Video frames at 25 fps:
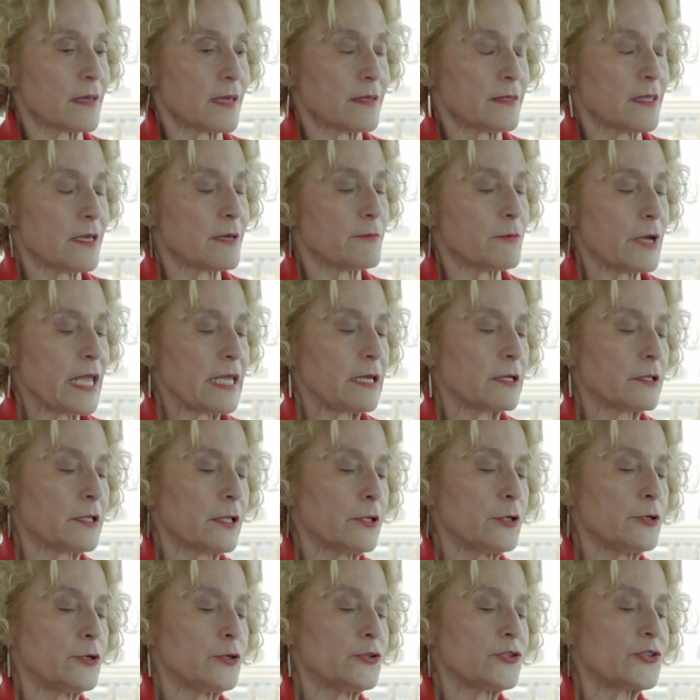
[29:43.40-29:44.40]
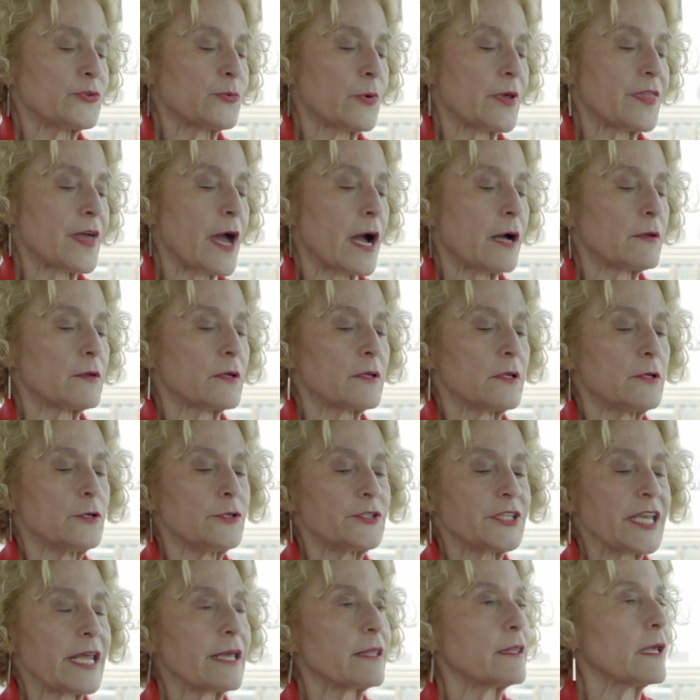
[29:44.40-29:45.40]
that we could lose without
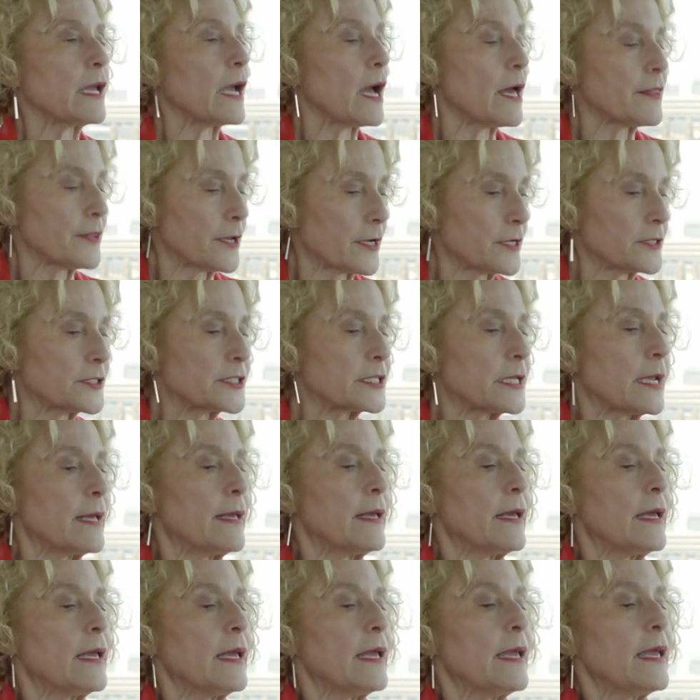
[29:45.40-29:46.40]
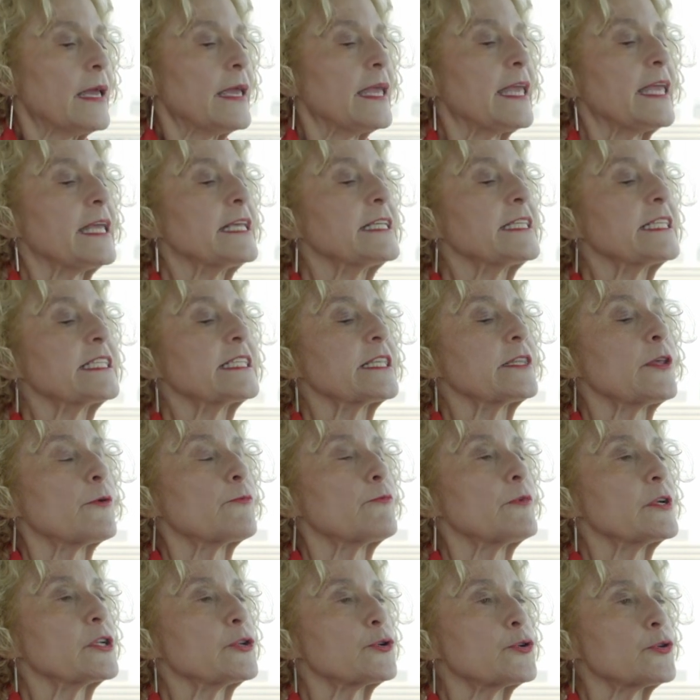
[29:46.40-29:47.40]
losing the others is the
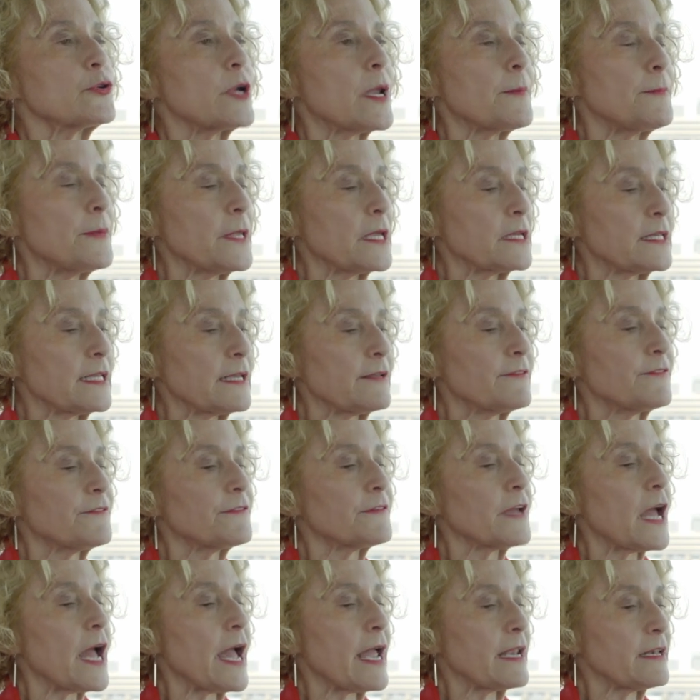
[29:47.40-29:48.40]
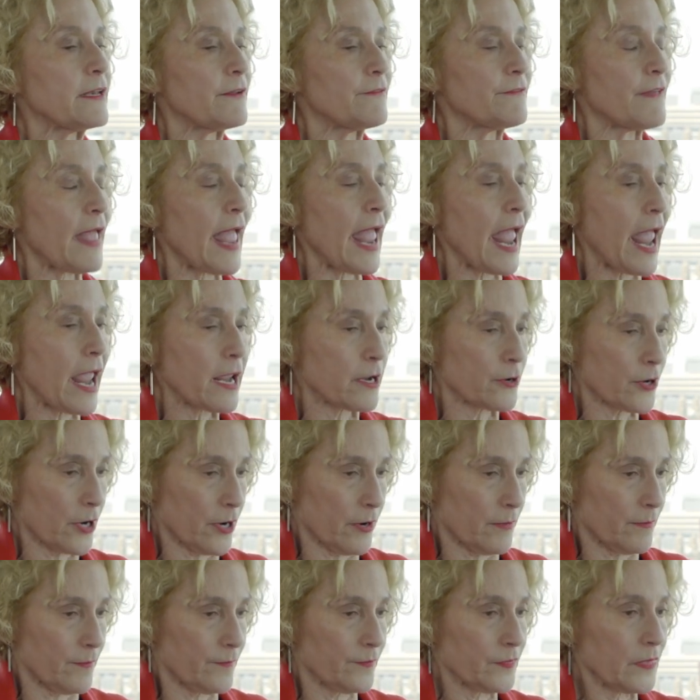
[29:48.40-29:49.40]
retributive kind of
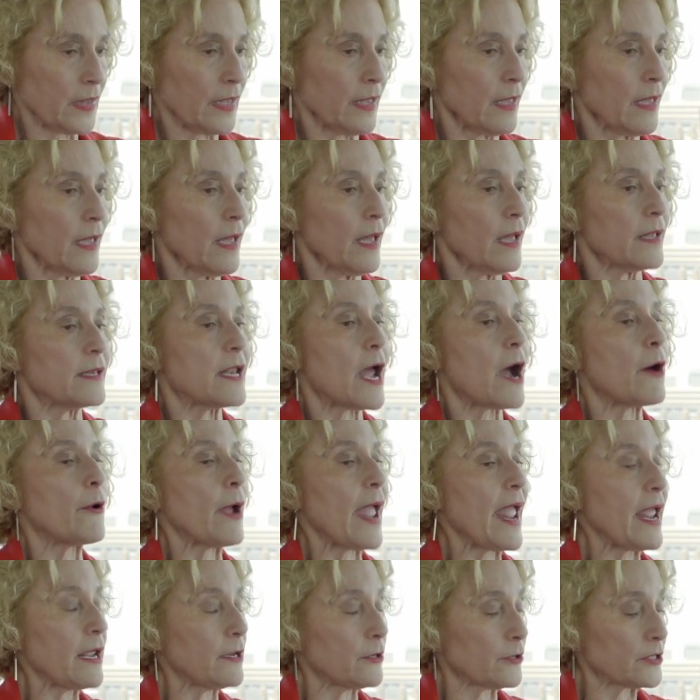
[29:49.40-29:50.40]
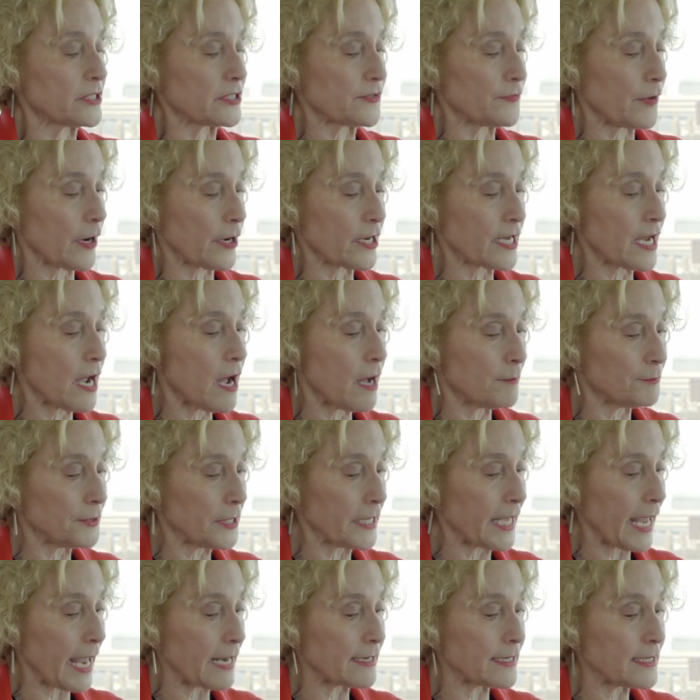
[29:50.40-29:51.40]
anger. Now, anger is very
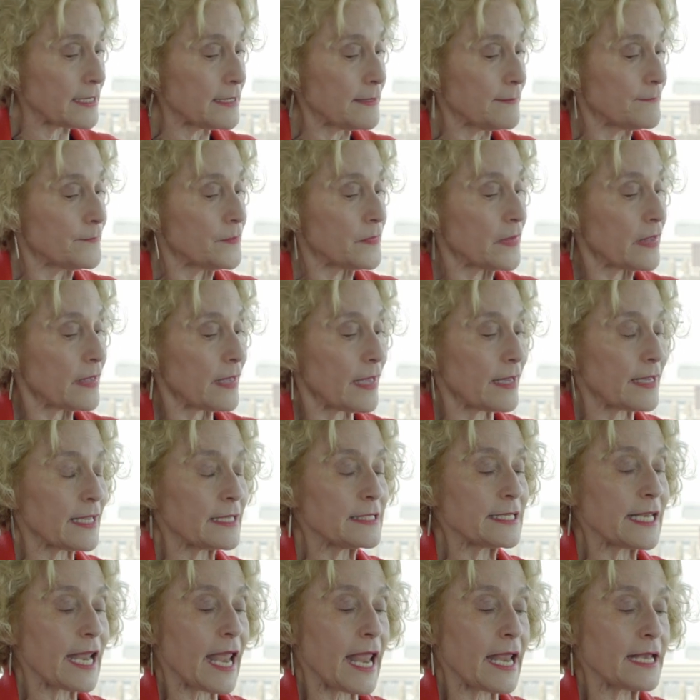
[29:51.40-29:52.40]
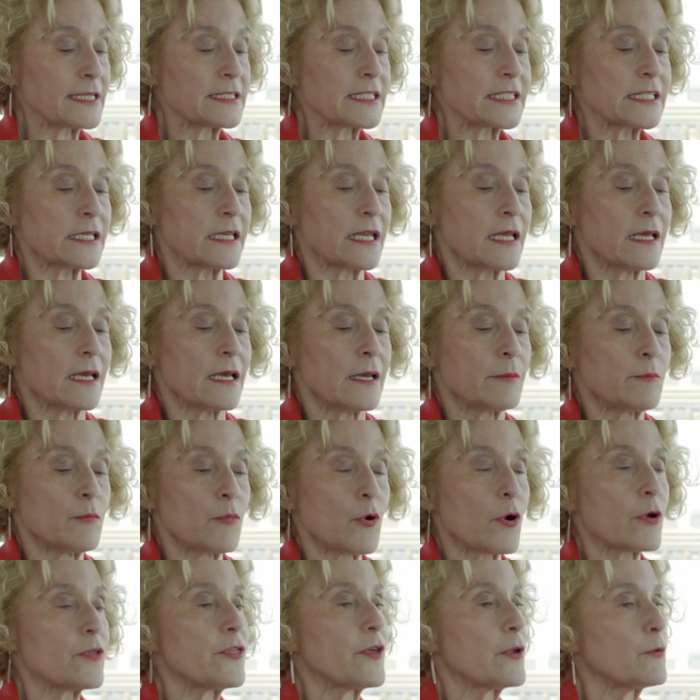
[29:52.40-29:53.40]
complicated. It contains
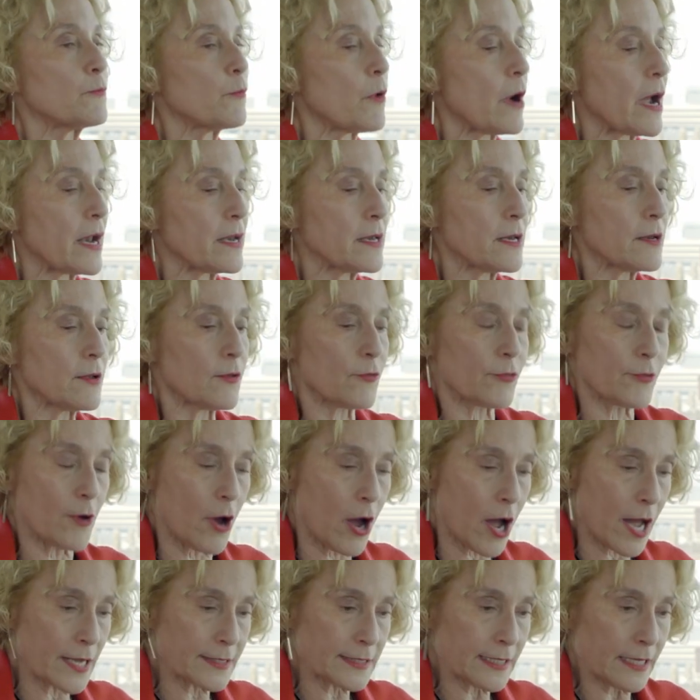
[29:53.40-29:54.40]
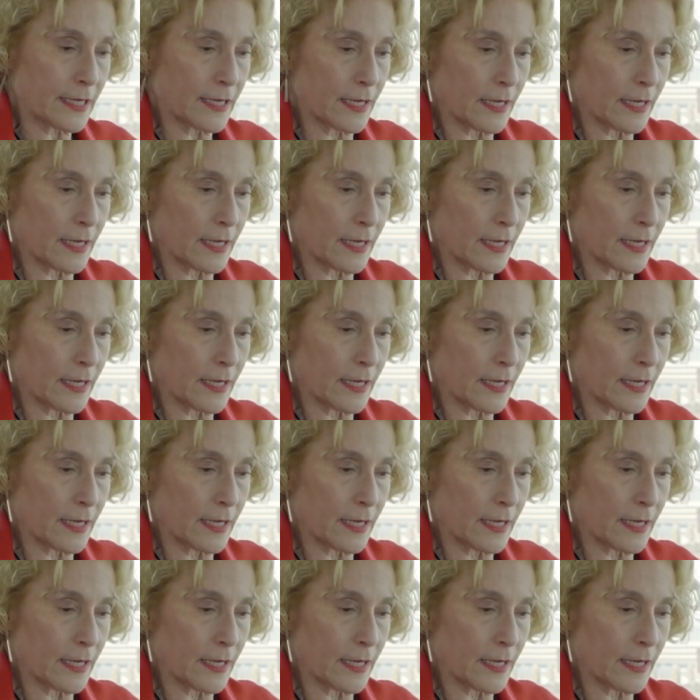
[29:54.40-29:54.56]
more than one thought.